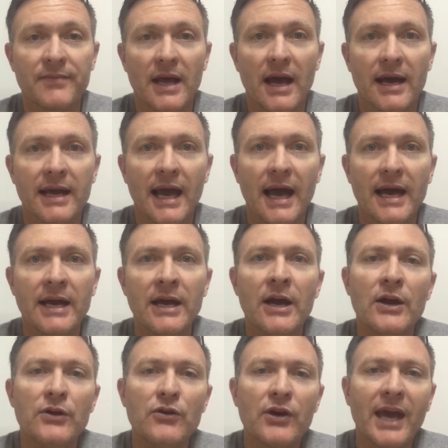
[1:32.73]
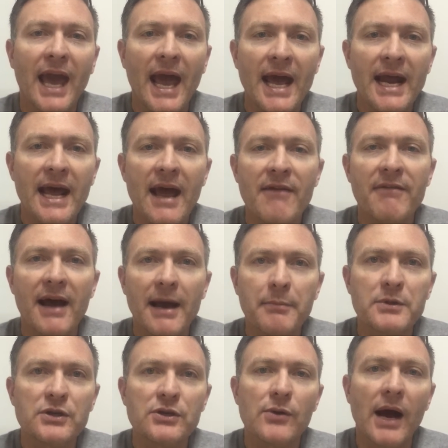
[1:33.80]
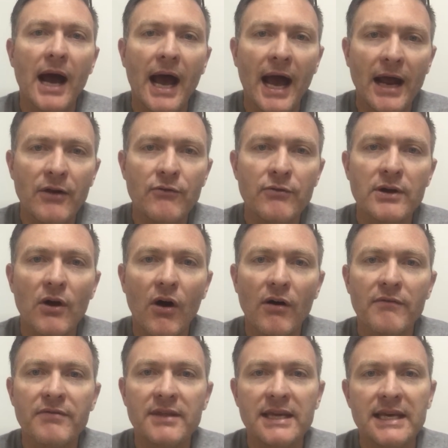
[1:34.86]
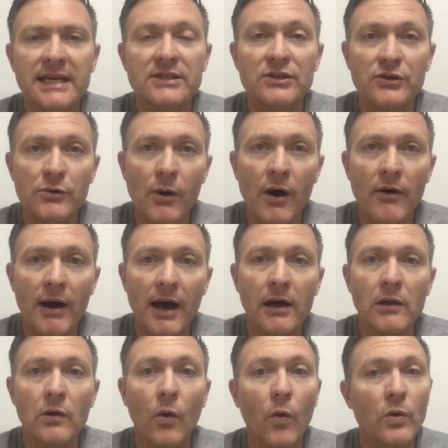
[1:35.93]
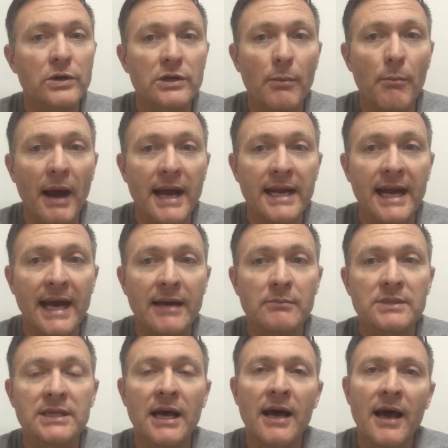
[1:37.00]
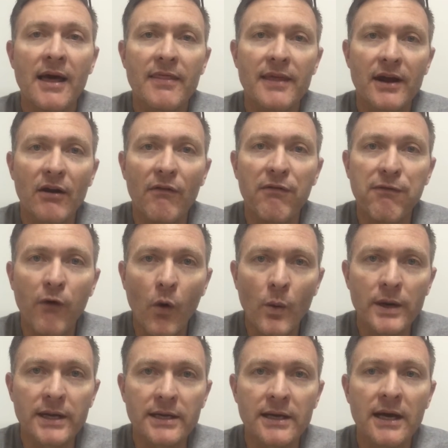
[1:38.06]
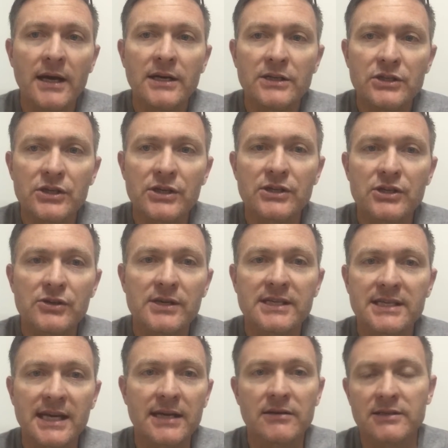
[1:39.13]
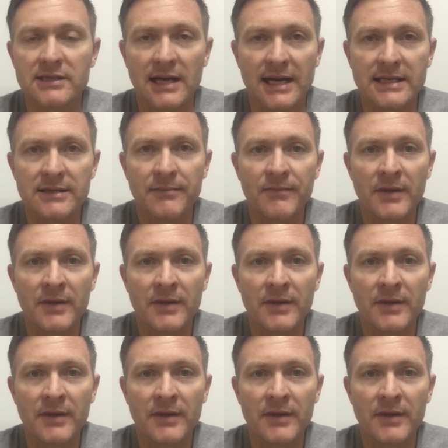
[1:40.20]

Okay, you can have up to a hundred of these URL or domain names that are forwarded just to a single site.